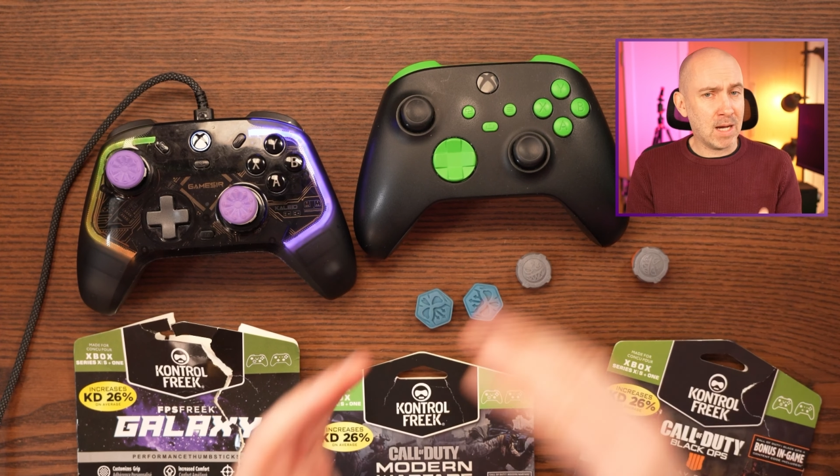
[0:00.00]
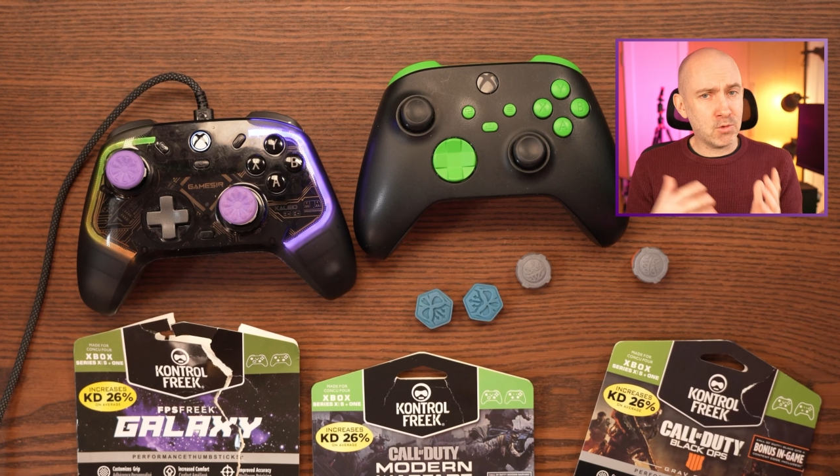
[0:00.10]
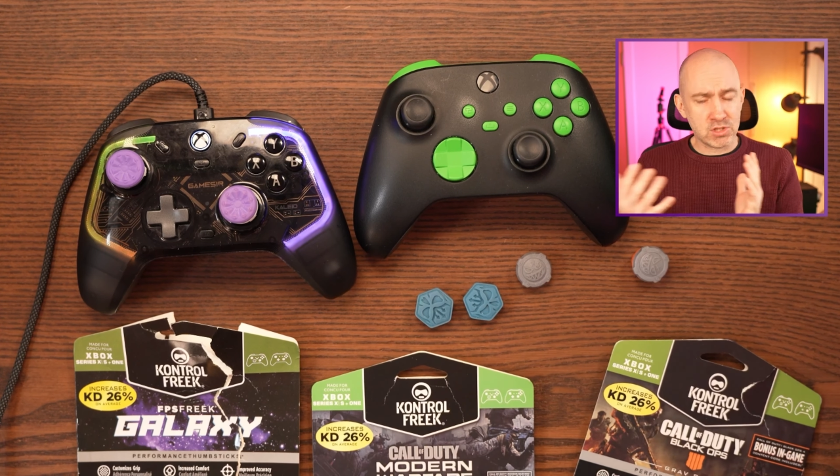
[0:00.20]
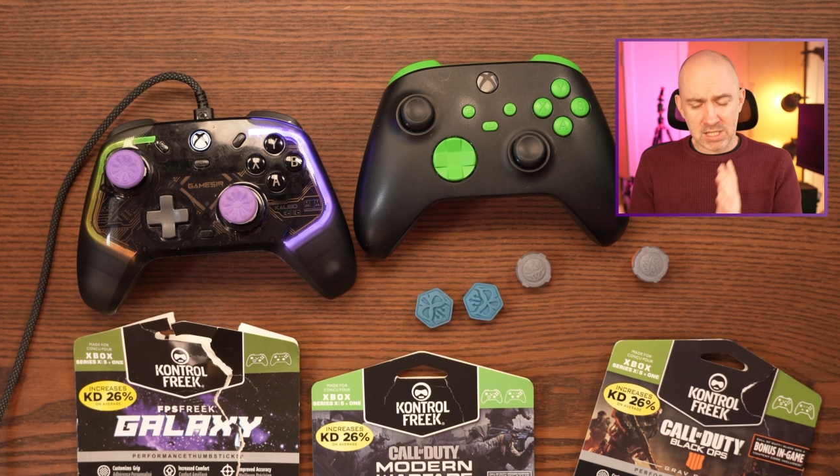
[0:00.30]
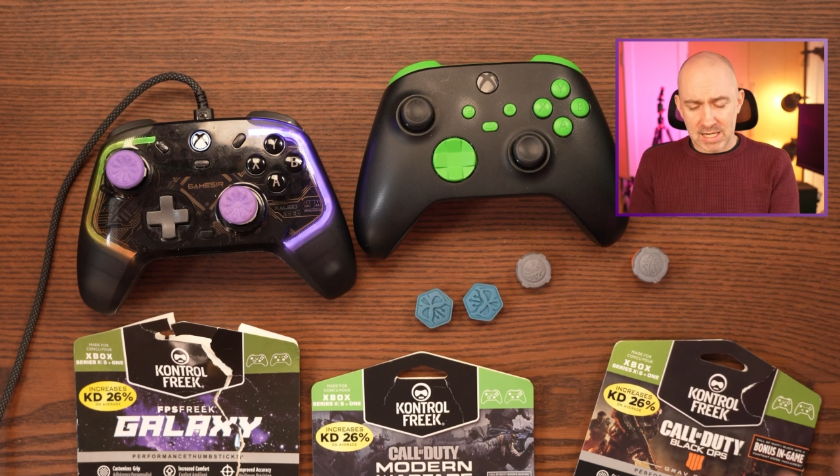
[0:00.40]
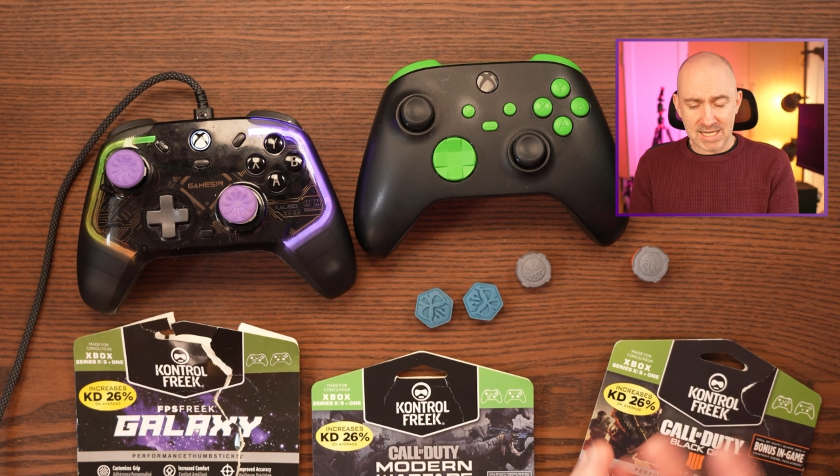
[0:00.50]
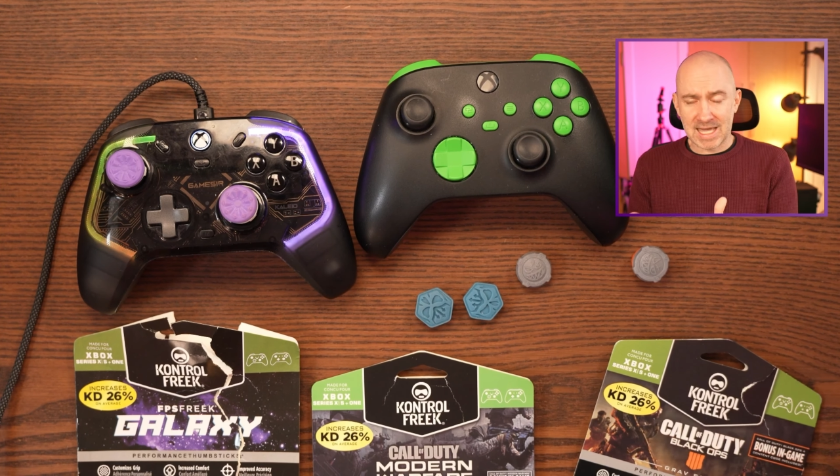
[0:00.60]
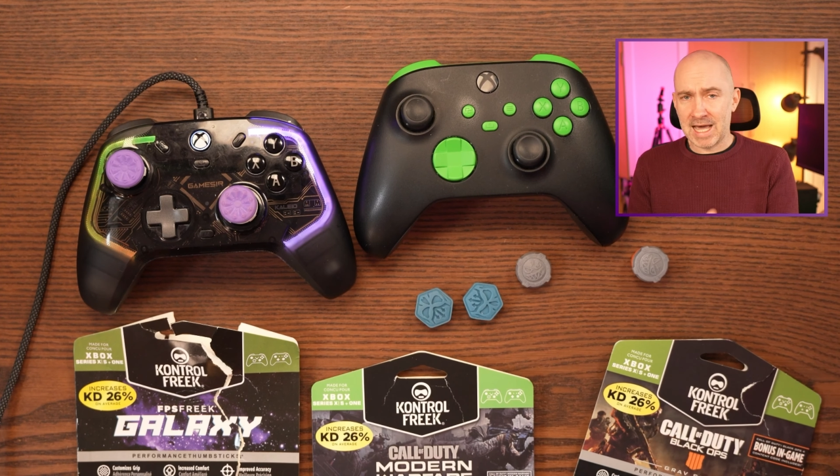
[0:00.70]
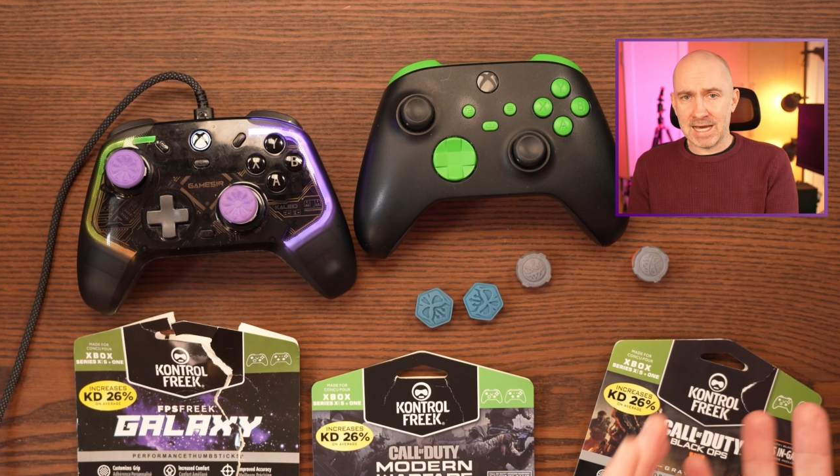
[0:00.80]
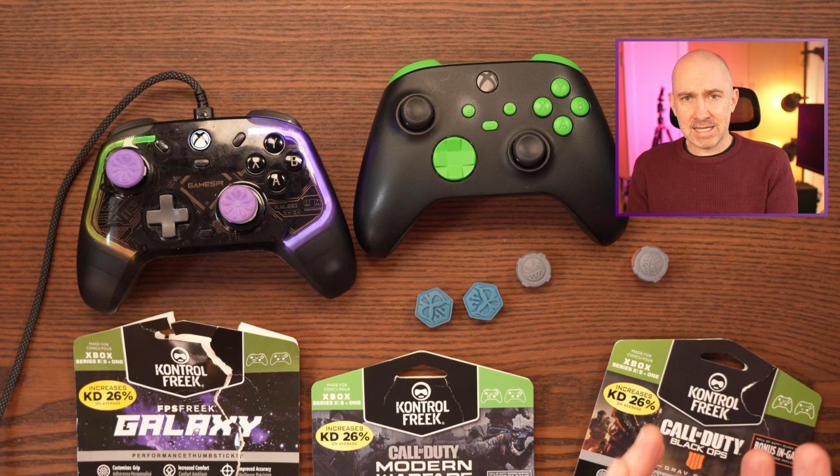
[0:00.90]
I'm not saying I
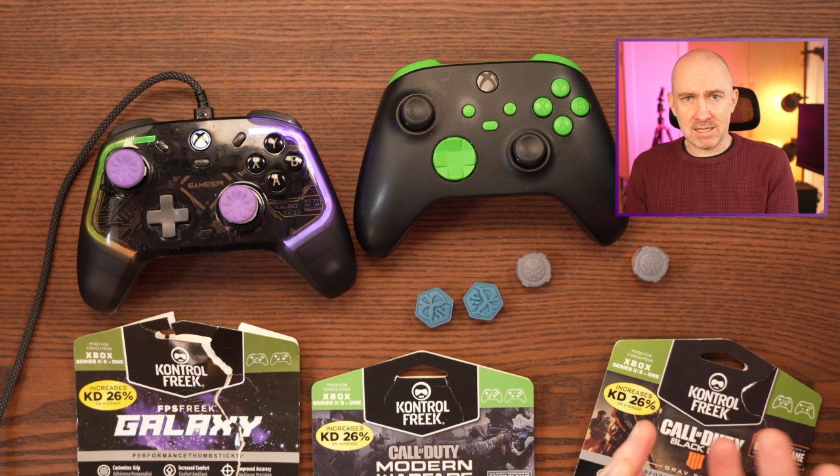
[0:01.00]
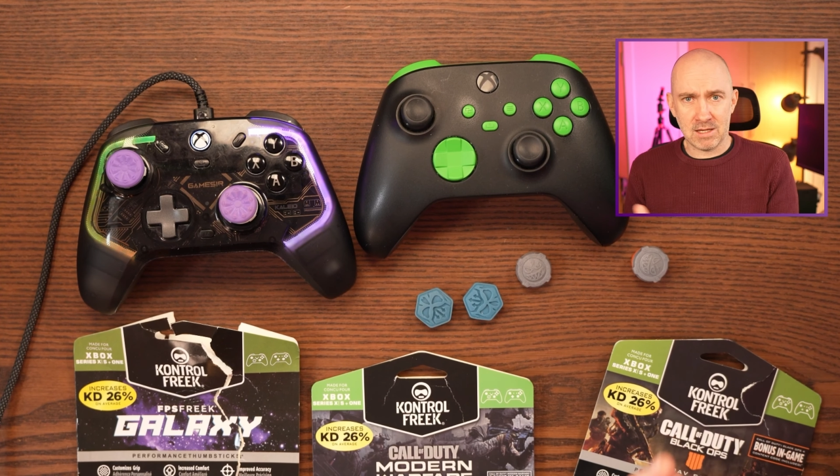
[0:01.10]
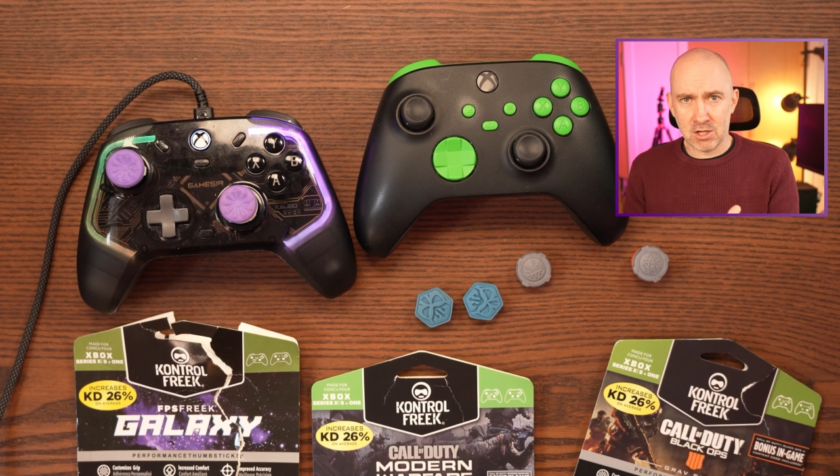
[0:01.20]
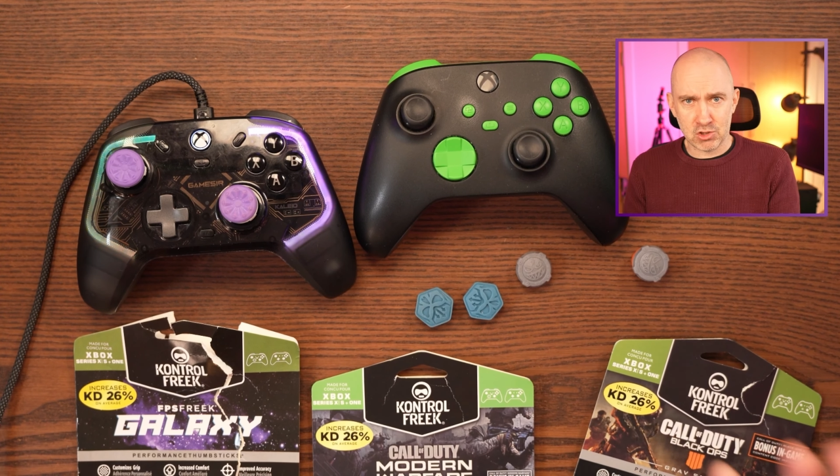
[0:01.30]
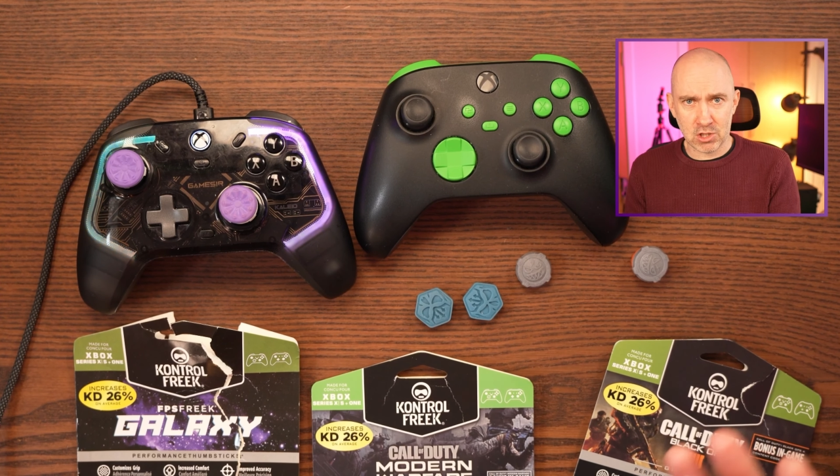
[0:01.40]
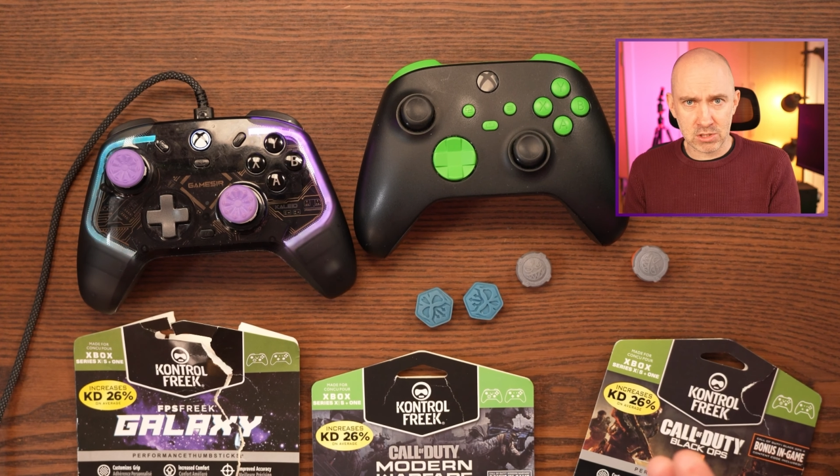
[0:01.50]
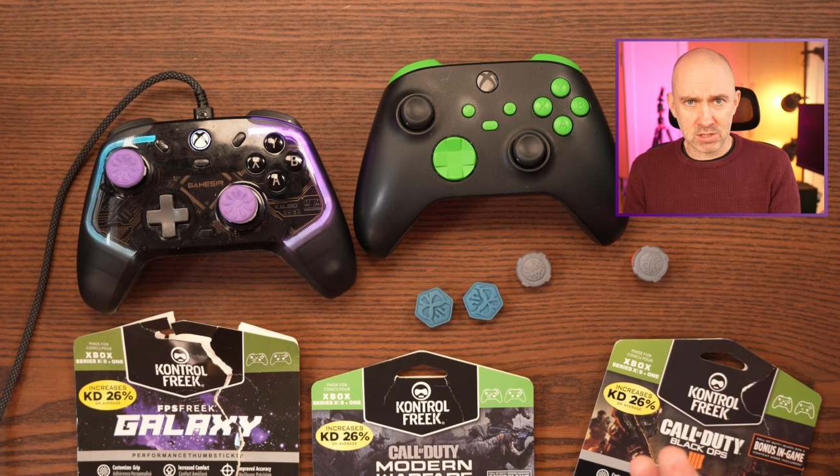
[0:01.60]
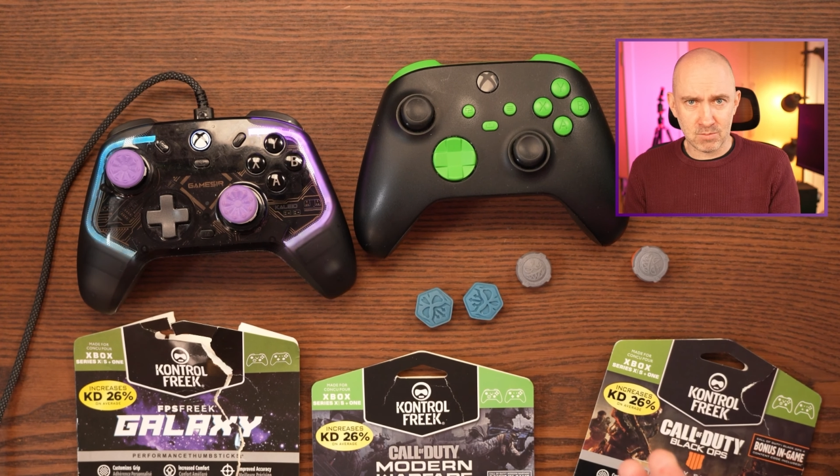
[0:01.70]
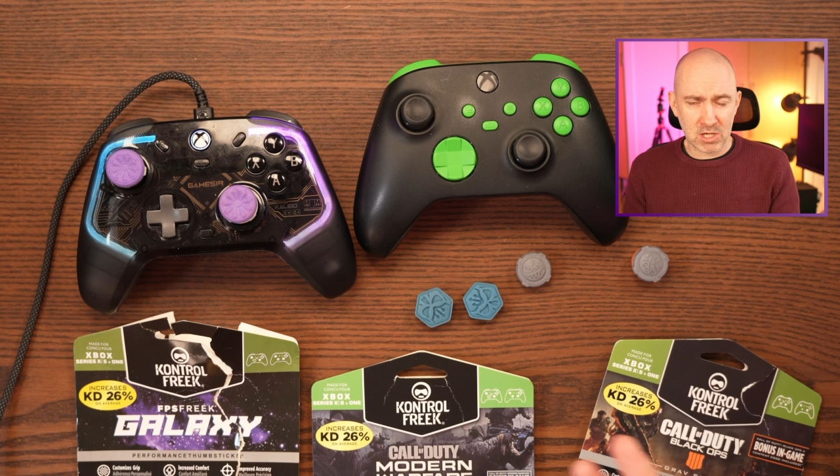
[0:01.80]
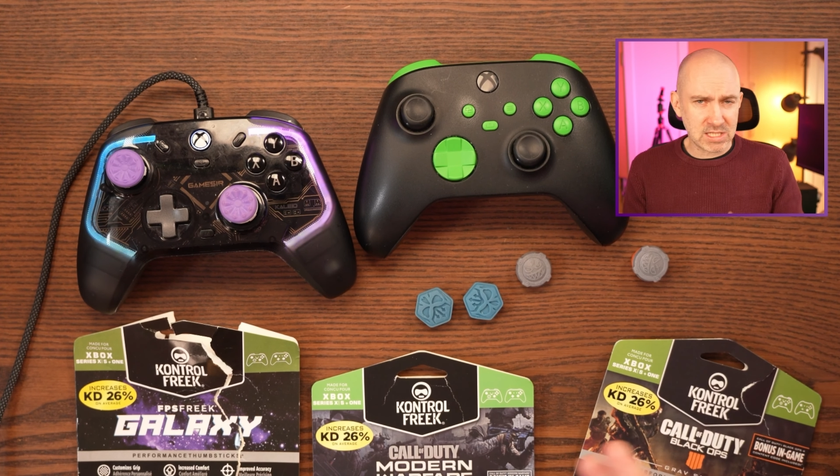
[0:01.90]
can't adjust,